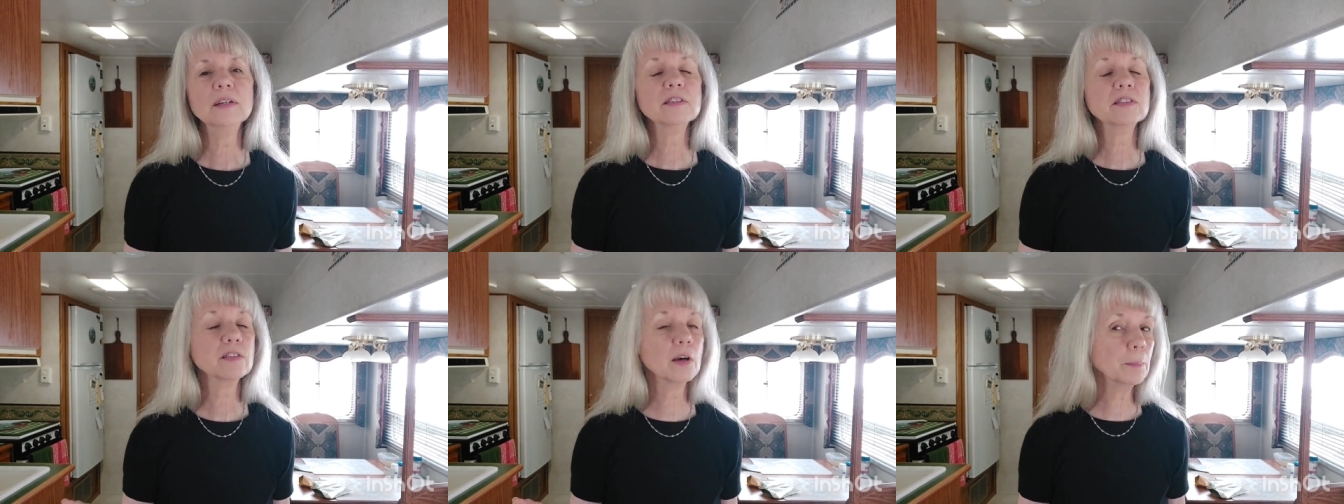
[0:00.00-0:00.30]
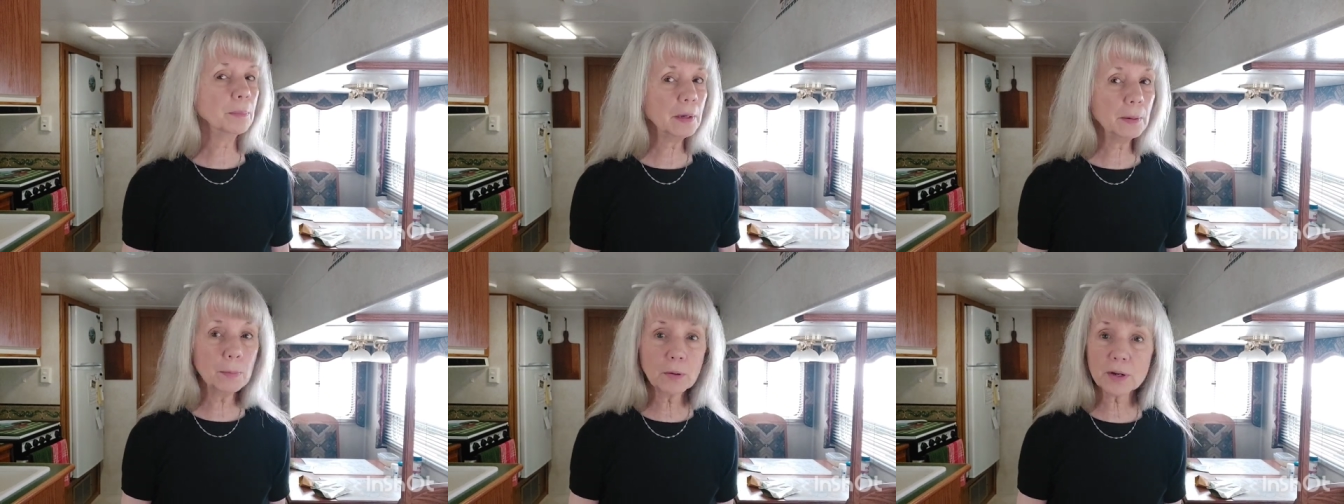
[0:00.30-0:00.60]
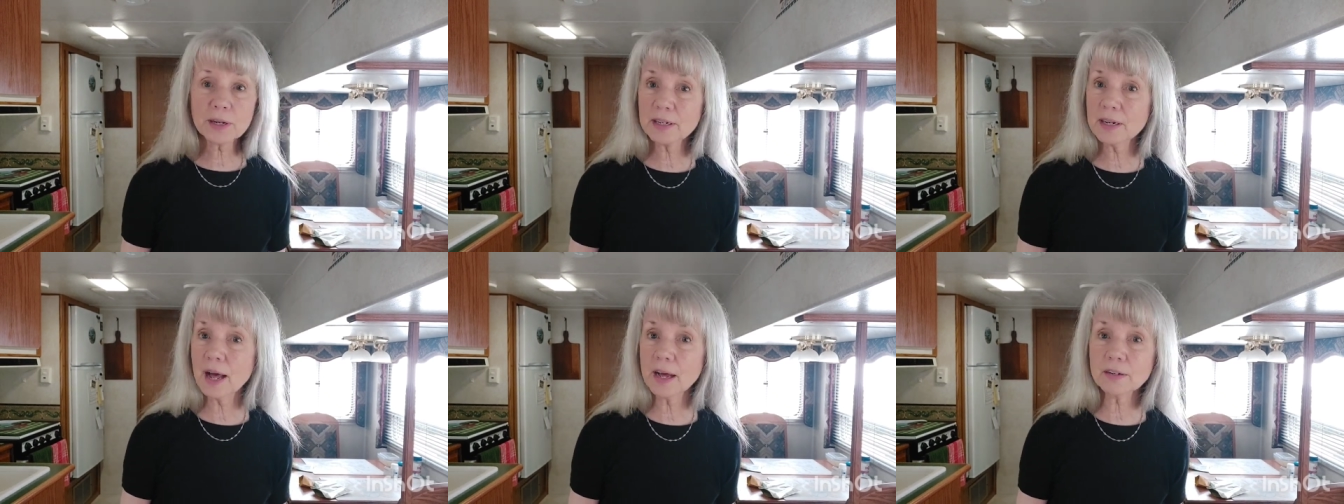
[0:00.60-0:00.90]
Some people
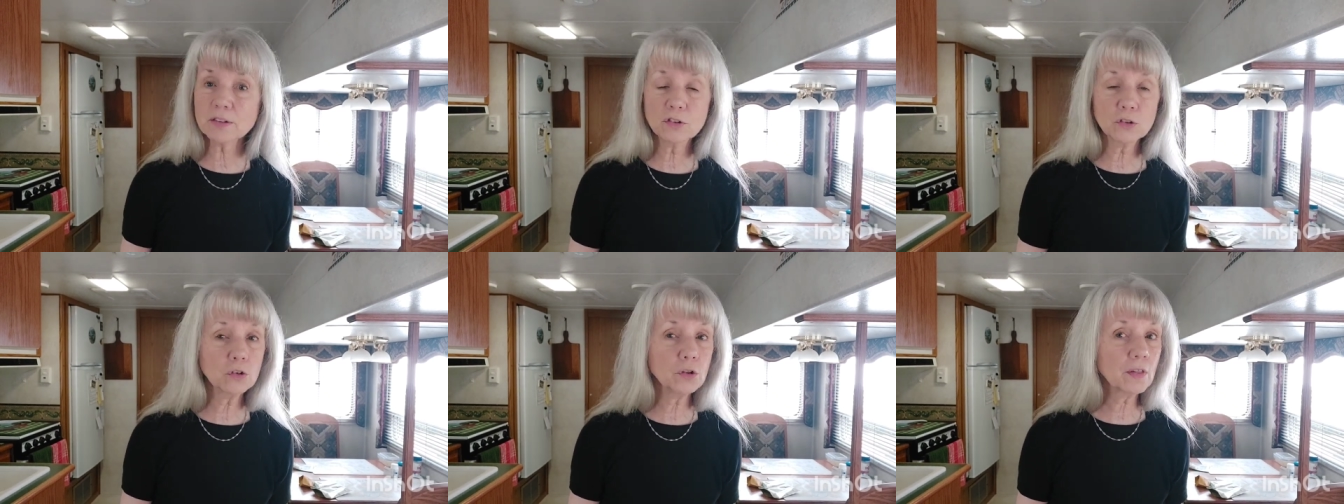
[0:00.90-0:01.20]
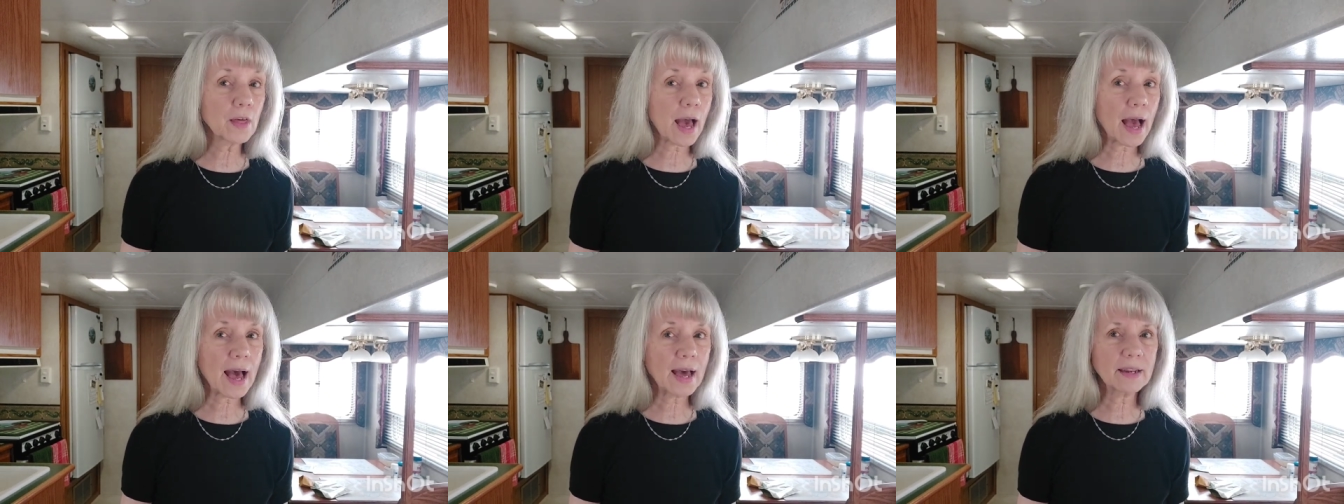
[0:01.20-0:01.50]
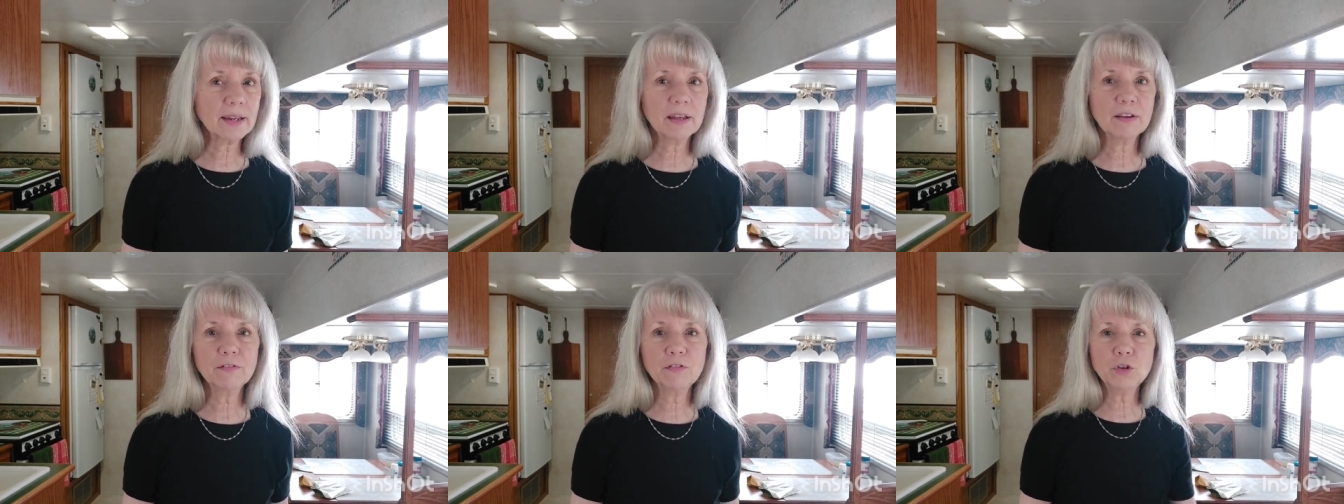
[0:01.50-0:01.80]
cannot do
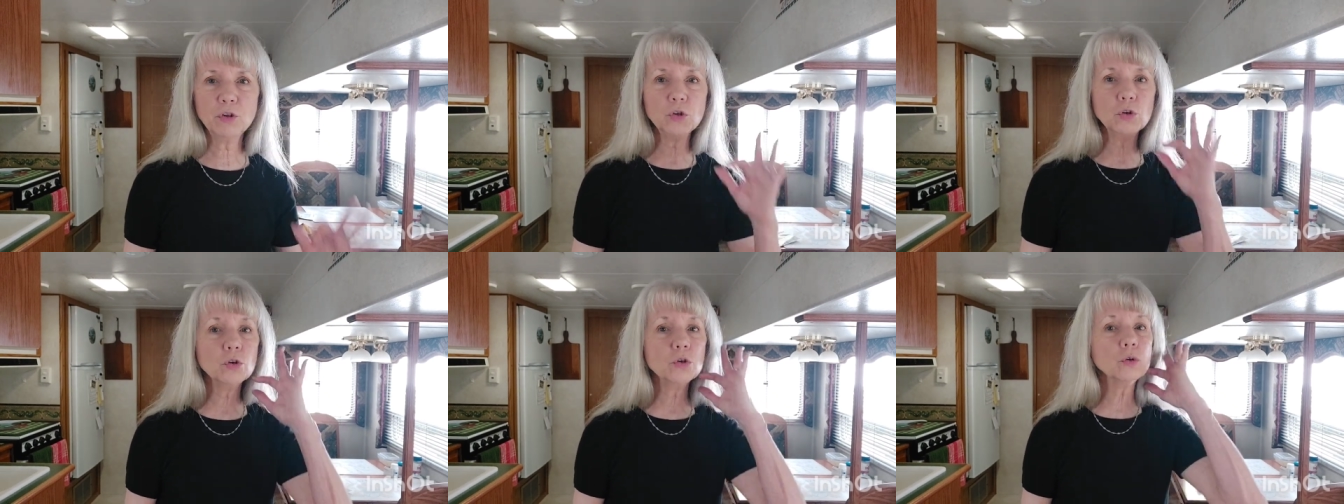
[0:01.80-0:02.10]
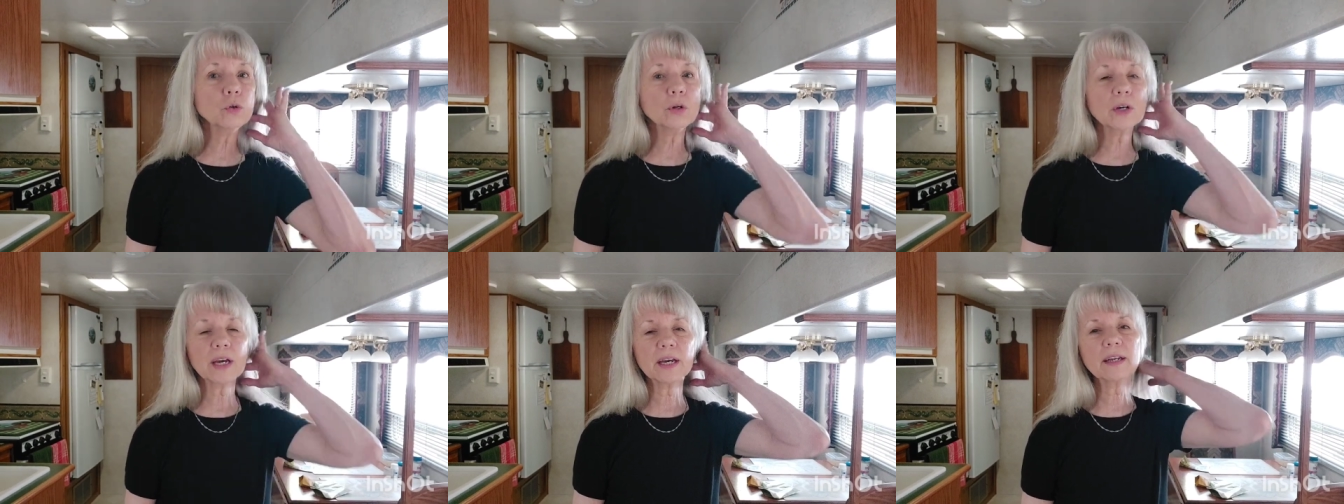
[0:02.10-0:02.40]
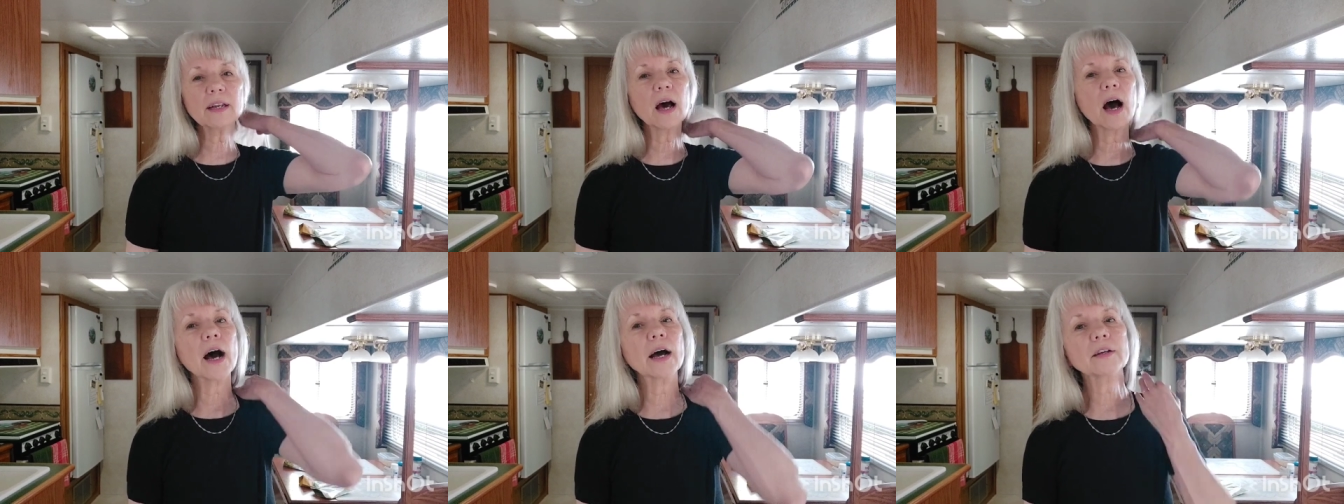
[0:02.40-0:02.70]
that. If you
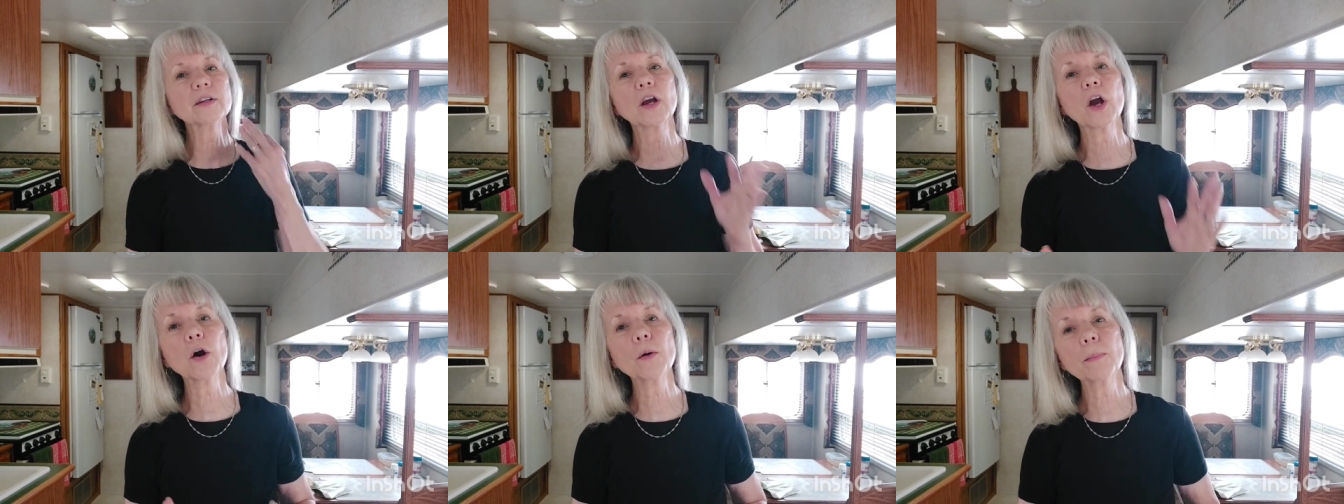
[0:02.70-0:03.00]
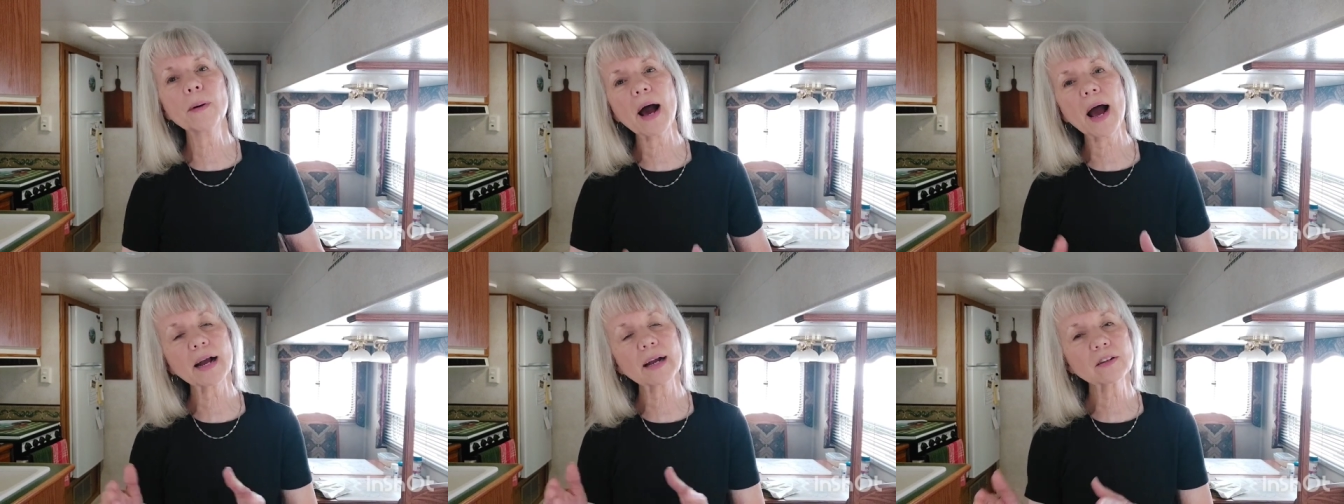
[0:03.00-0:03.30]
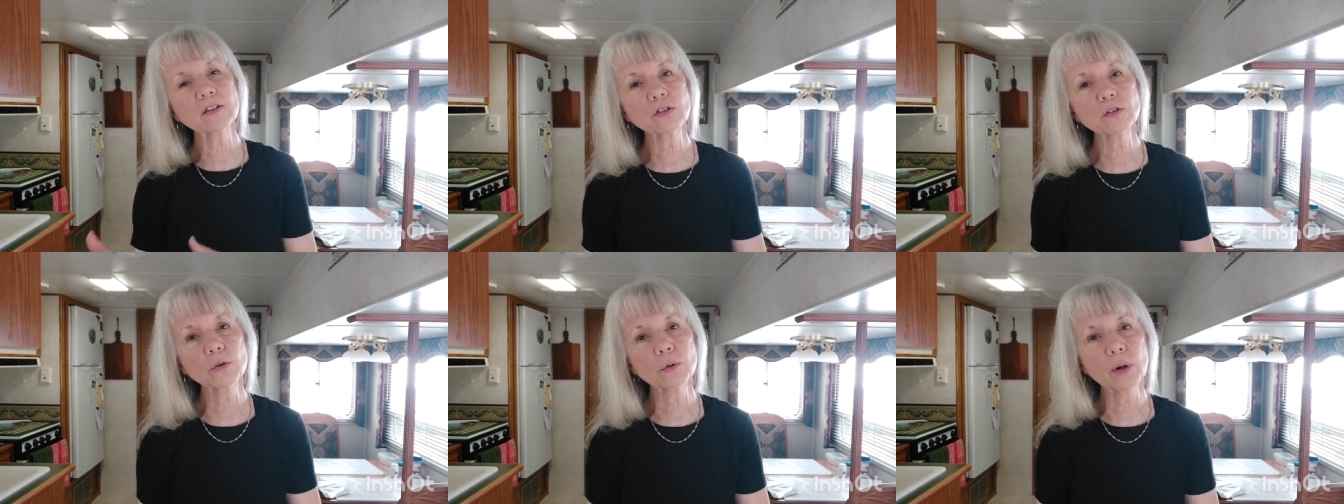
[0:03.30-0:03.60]
cannot go back
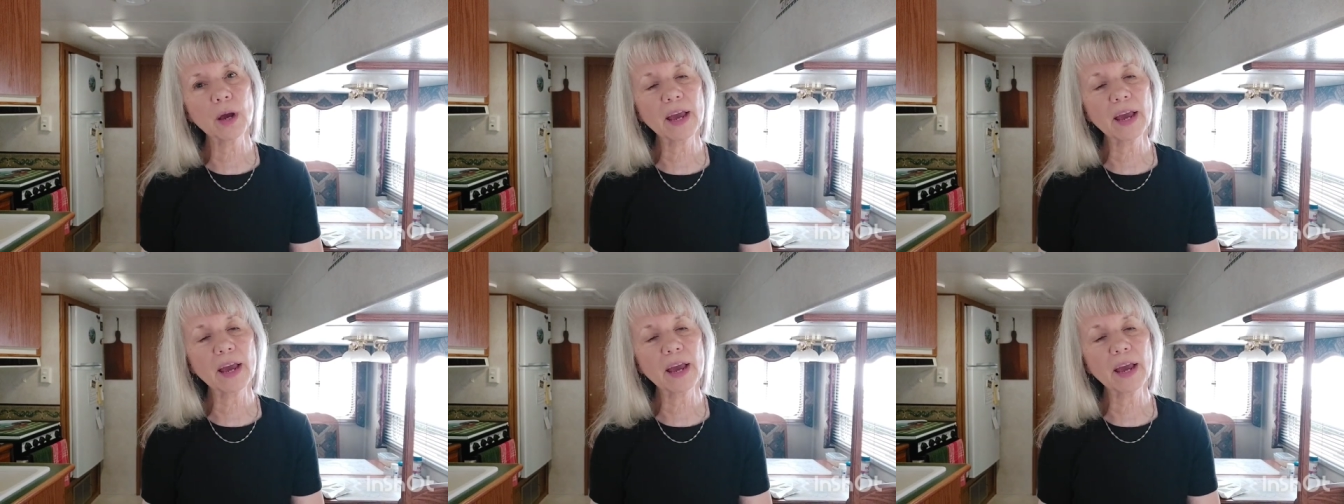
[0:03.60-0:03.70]
to